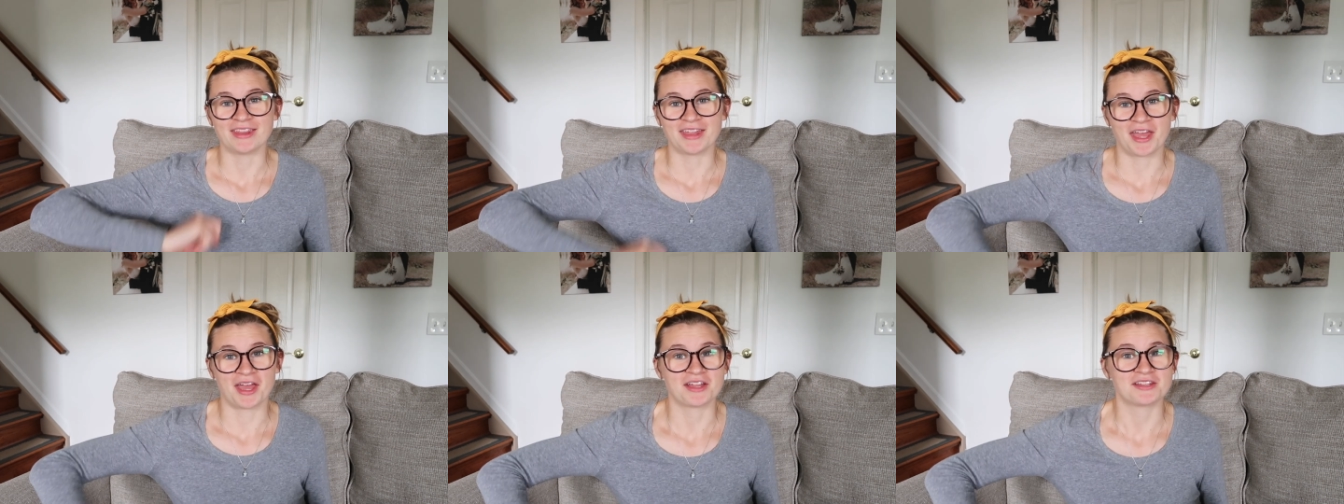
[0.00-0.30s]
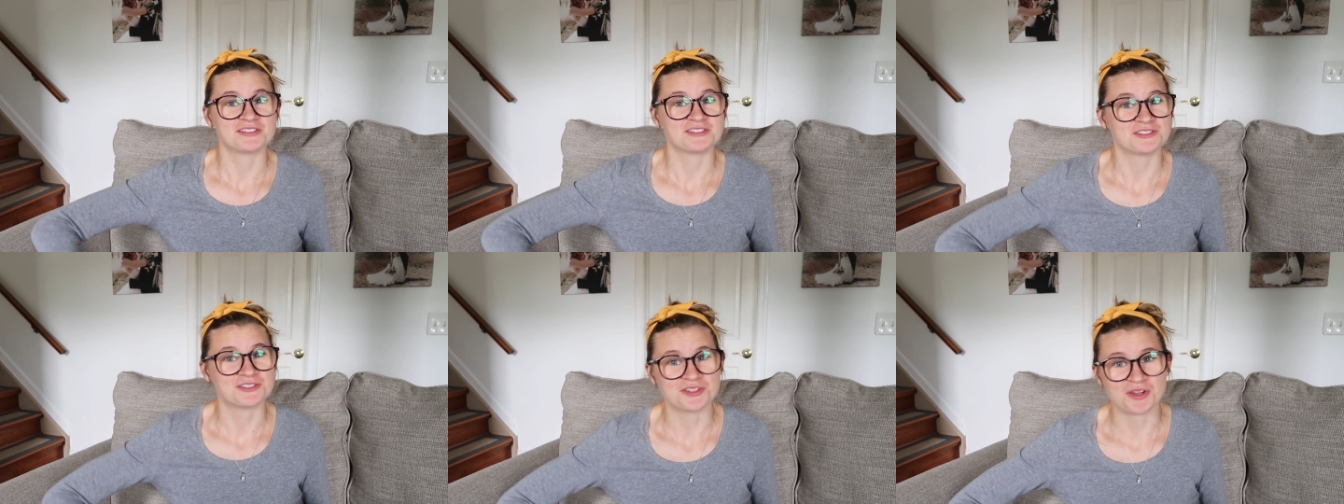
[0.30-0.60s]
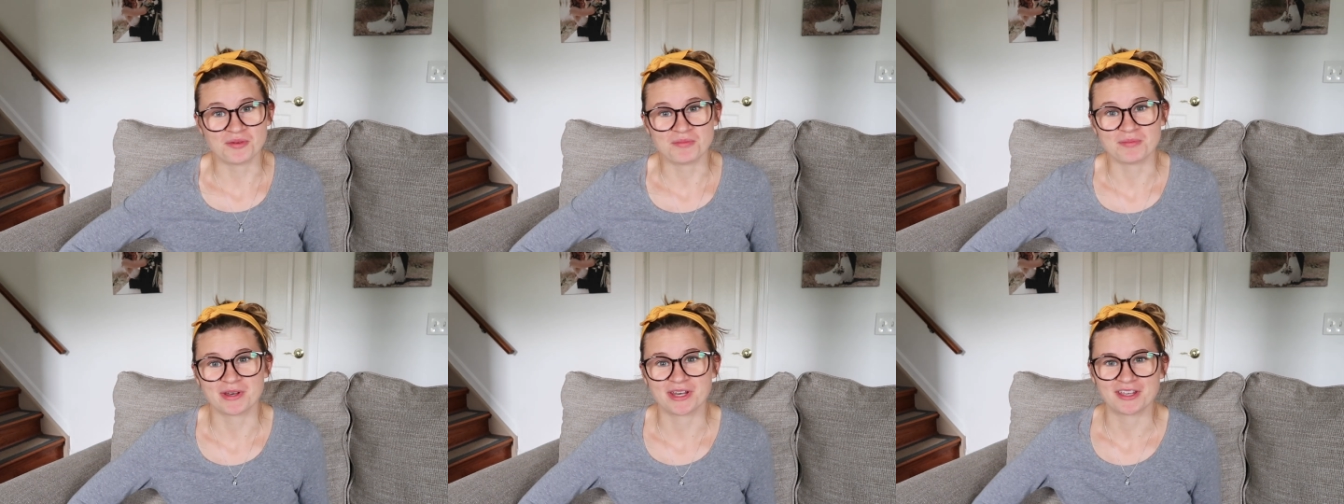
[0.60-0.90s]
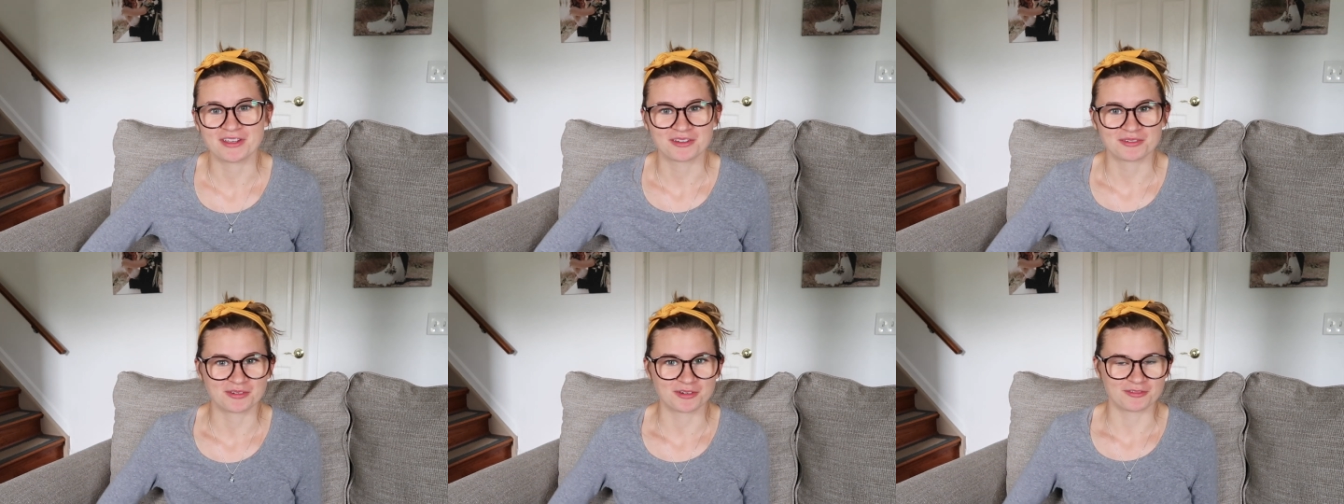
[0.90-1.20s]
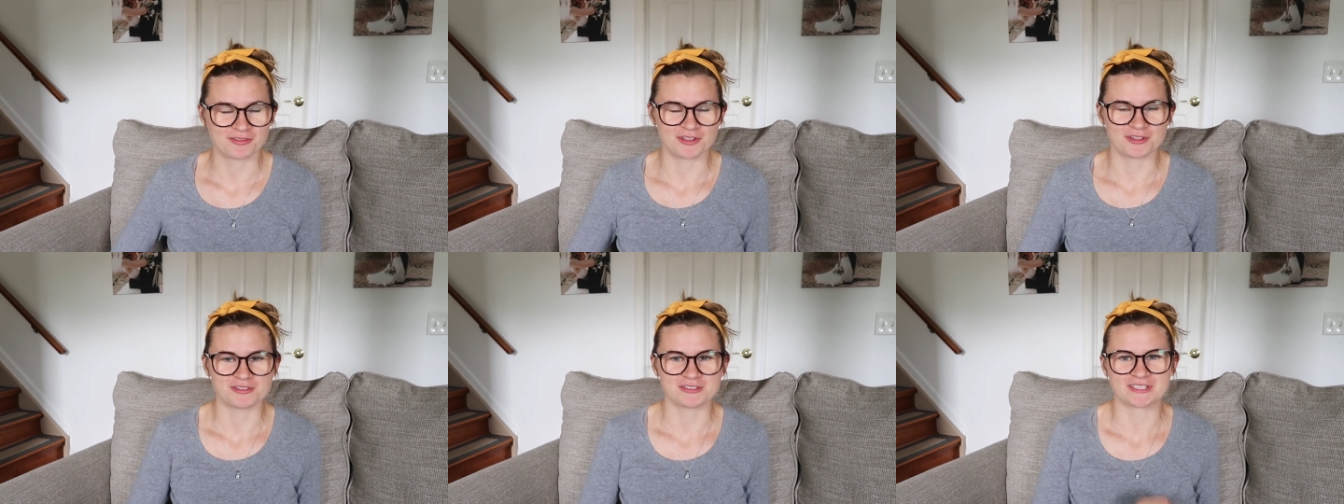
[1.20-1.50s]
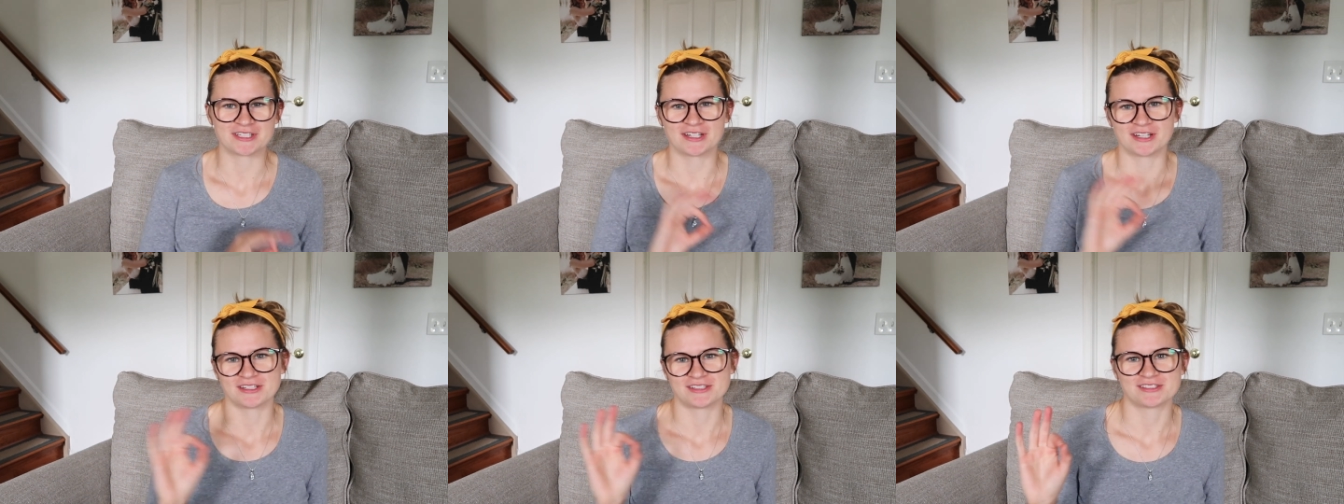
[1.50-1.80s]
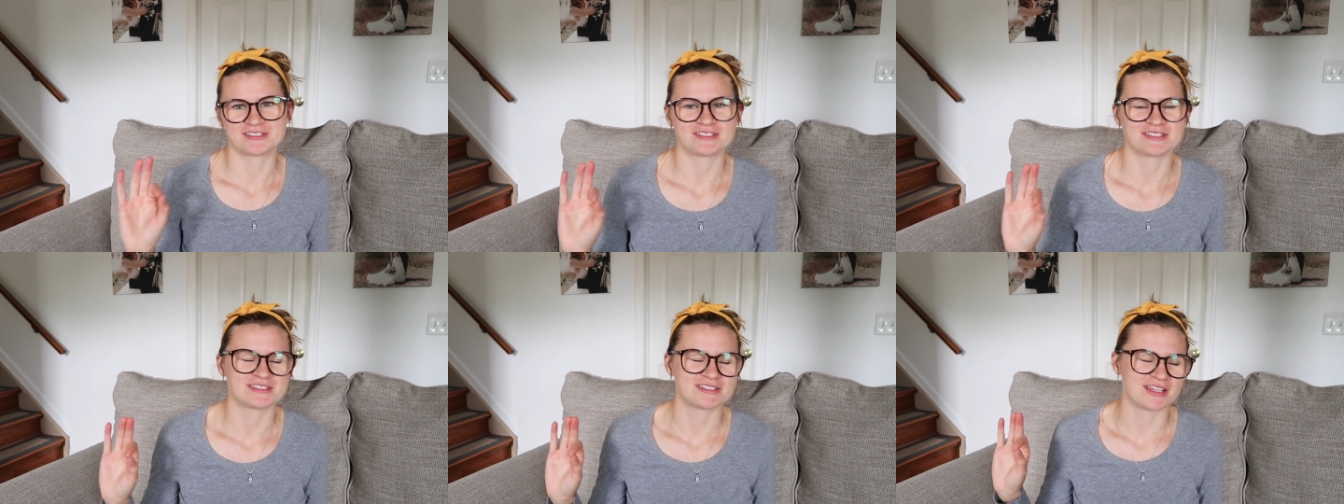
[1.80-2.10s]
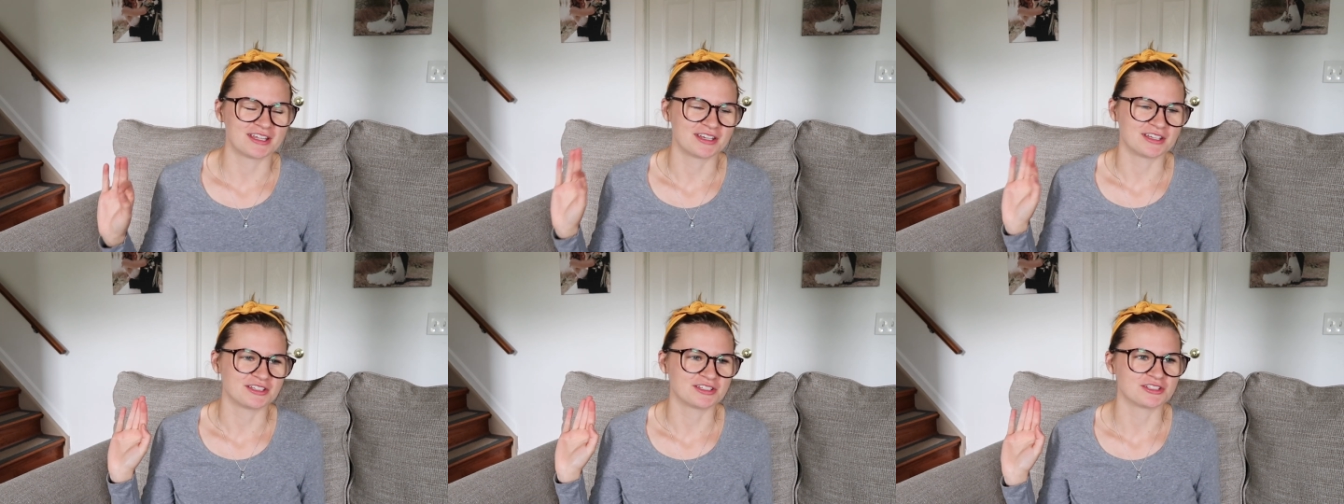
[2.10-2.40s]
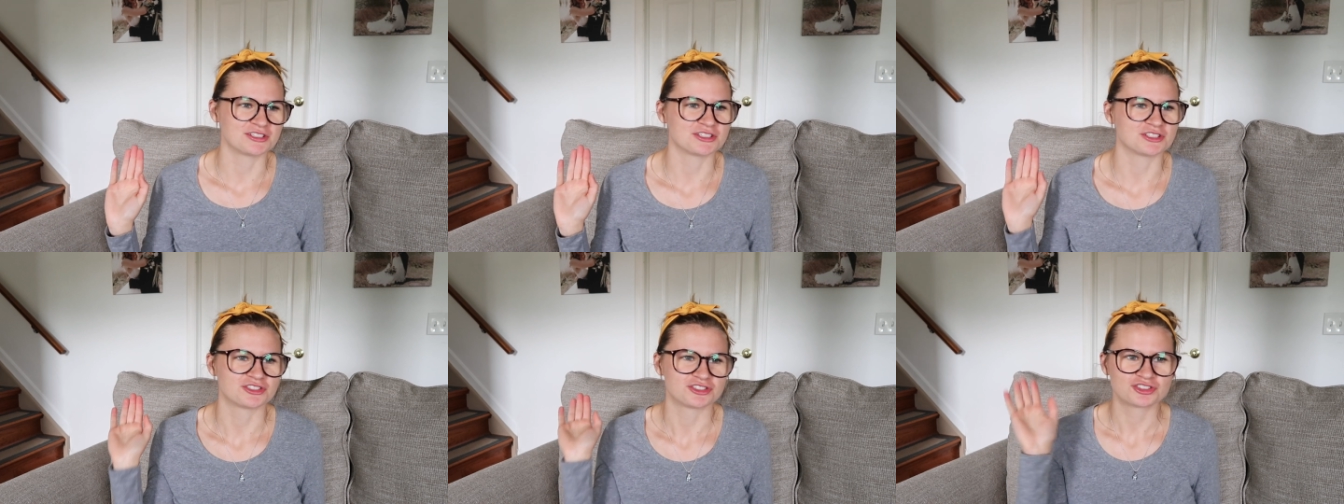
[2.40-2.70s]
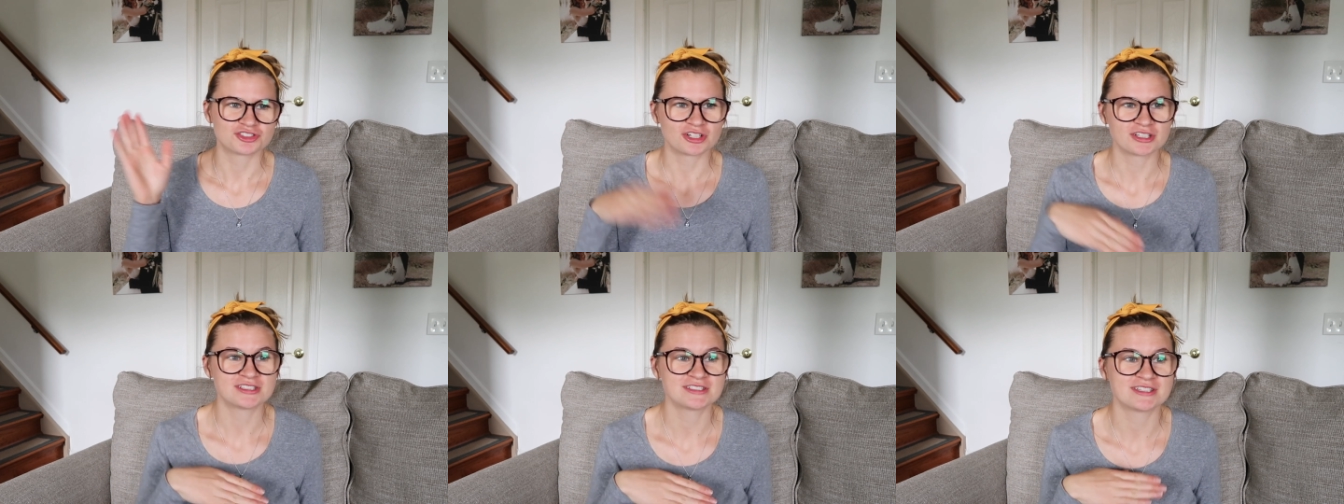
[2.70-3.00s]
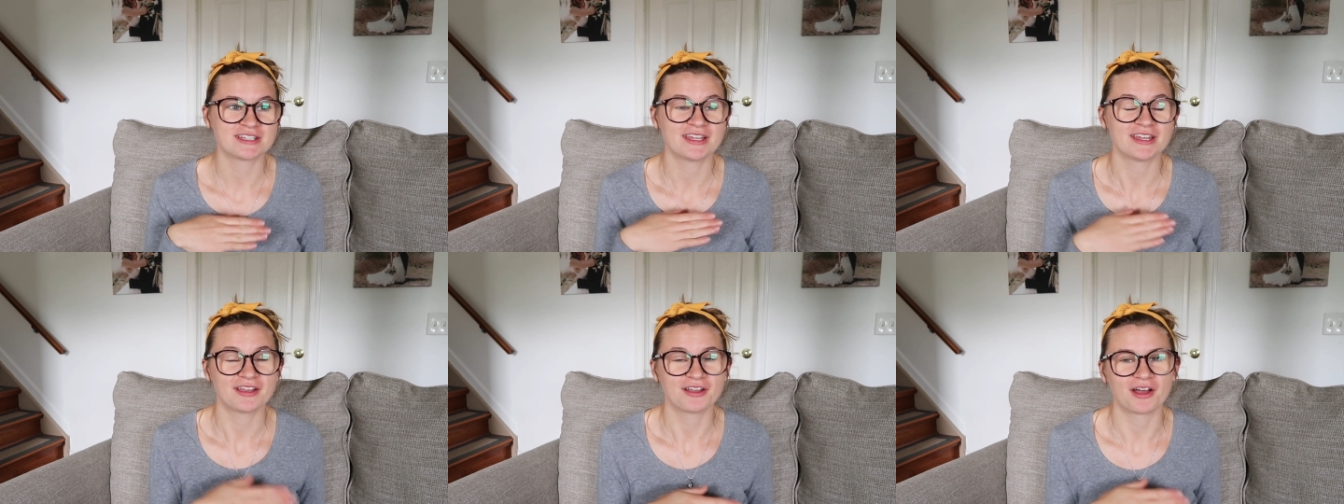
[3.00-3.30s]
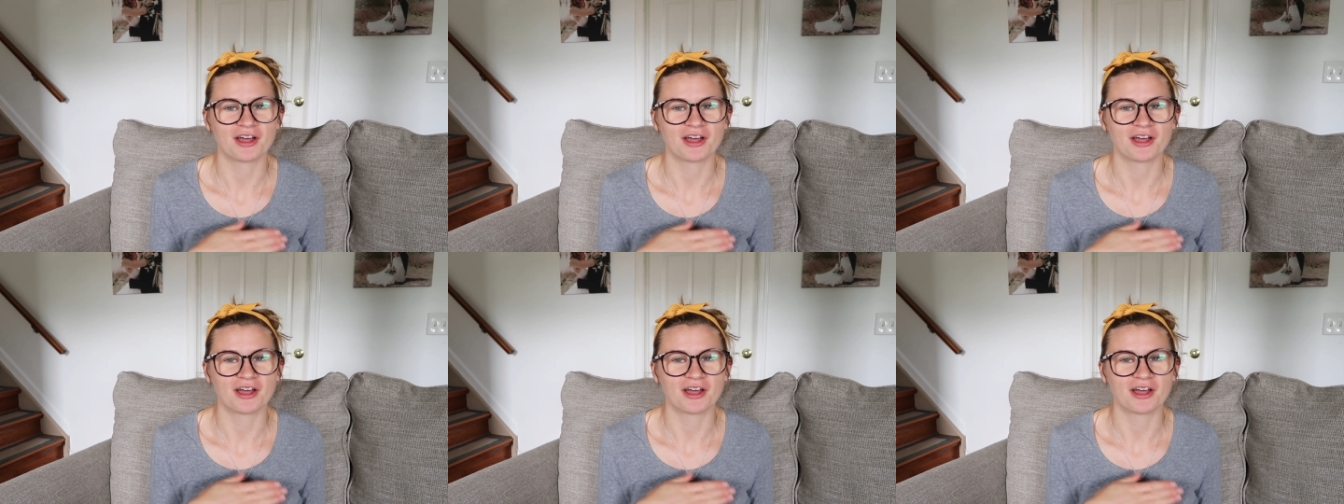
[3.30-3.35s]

They had so many good reviews and I just decided to just trust it,